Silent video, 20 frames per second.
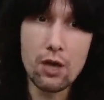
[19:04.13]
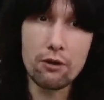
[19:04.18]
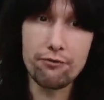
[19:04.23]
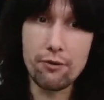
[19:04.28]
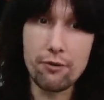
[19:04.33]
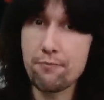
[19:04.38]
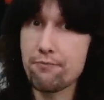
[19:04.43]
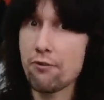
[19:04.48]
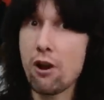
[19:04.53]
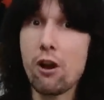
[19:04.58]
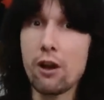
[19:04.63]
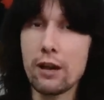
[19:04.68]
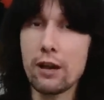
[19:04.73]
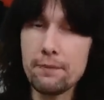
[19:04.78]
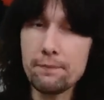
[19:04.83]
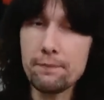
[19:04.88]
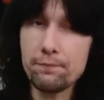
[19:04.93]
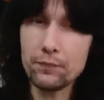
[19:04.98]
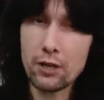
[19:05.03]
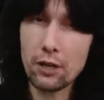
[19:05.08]
For
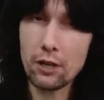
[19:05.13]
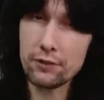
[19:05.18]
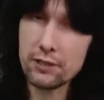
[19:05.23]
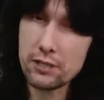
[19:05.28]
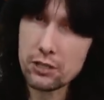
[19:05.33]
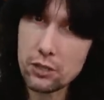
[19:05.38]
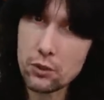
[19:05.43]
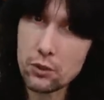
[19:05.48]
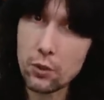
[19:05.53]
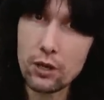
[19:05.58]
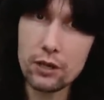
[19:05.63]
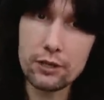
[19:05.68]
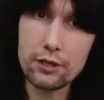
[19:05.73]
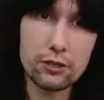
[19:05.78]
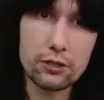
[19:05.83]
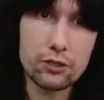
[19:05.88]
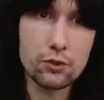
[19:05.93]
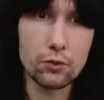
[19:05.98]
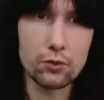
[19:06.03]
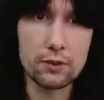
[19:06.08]
Brian, you know, this is quite a
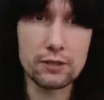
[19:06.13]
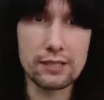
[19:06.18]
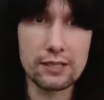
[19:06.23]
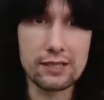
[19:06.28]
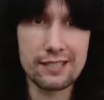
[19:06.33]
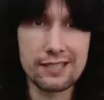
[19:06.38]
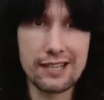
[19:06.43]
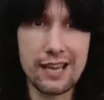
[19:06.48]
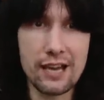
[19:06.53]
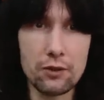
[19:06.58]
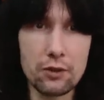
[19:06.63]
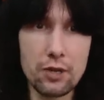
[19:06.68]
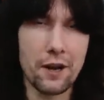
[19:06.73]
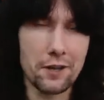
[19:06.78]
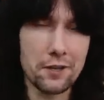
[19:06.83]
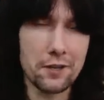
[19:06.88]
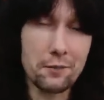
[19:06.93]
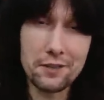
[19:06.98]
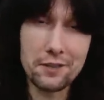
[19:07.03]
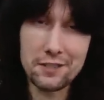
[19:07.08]
distorted sound. I
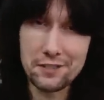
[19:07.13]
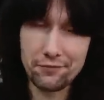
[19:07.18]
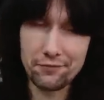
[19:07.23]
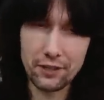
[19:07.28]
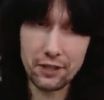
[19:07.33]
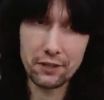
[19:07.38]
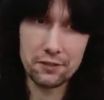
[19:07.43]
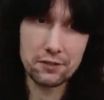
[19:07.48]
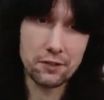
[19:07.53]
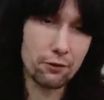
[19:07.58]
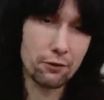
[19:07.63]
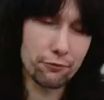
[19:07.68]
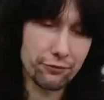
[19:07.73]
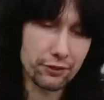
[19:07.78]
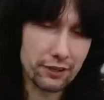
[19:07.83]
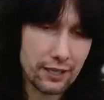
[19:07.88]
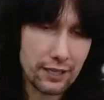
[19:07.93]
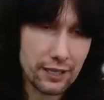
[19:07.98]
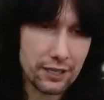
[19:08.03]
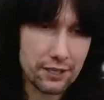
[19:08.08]
don't want this video to go on for
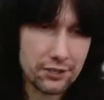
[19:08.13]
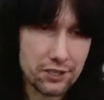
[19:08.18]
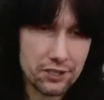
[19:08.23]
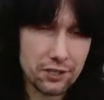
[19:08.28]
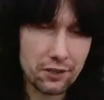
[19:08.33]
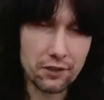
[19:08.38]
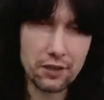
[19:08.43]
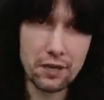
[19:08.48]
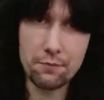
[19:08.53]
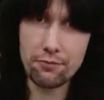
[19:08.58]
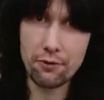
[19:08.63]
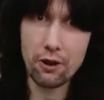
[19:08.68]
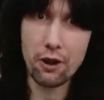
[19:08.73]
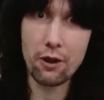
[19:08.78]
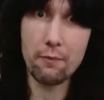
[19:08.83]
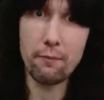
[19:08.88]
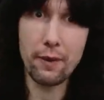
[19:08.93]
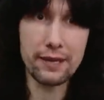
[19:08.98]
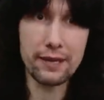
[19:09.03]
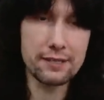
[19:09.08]
years just looking at
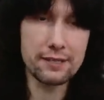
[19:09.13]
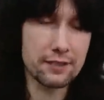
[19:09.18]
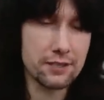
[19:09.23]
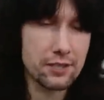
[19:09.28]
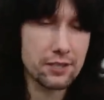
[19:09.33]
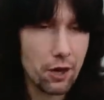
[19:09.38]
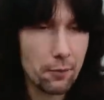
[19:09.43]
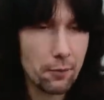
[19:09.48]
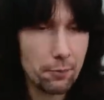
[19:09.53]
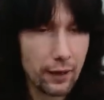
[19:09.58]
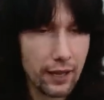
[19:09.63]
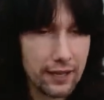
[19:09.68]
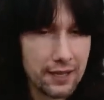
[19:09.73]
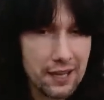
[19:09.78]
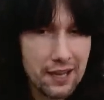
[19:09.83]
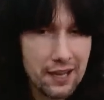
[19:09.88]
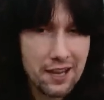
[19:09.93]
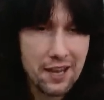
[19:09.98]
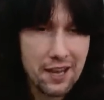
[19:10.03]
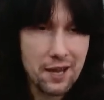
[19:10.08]
Brian May's guitar
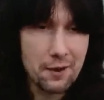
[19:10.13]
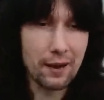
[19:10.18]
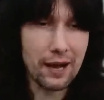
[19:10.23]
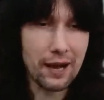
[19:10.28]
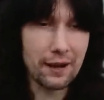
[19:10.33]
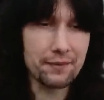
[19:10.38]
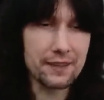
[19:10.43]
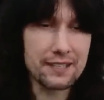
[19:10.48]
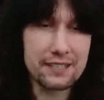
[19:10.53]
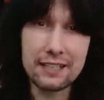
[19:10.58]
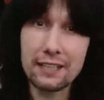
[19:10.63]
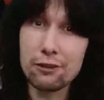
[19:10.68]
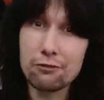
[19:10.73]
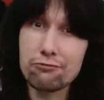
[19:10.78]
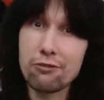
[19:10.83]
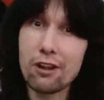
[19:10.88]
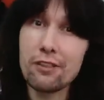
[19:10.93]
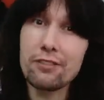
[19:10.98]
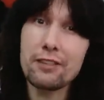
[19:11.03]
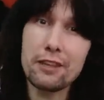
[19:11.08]
playing, but there's a little
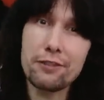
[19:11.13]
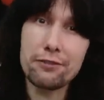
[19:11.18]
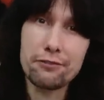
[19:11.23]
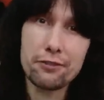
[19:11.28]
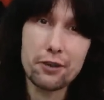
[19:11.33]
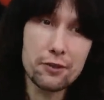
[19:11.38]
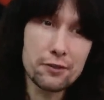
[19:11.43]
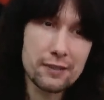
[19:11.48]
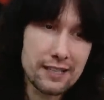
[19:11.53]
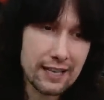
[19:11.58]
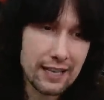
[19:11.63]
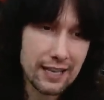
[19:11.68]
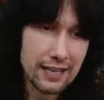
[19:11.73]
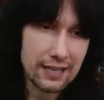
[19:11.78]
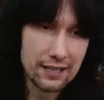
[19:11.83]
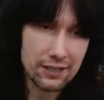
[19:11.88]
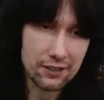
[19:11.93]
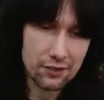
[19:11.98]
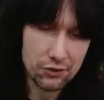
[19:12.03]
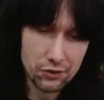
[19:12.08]
run that he throws in
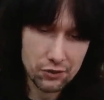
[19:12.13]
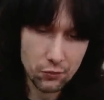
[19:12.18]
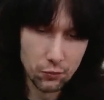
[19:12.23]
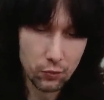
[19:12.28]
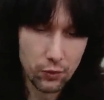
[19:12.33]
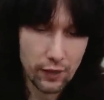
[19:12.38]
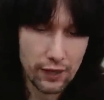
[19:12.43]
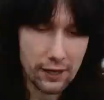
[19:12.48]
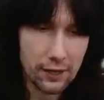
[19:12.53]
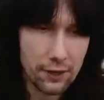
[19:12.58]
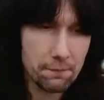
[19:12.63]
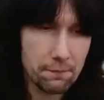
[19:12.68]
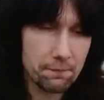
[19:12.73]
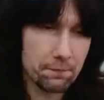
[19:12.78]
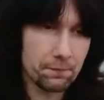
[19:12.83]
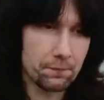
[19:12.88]
here as well.